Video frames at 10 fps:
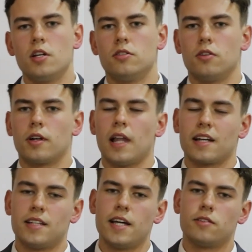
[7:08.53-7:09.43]
to
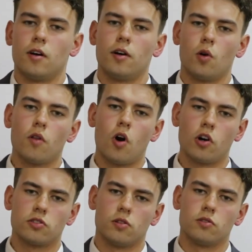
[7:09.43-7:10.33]
collect data on all the
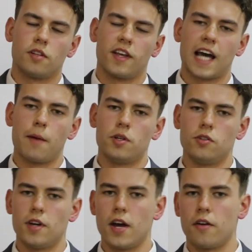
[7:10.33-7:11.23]
hostels in the
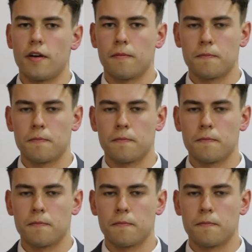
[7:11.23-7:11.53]
Kathmandu area.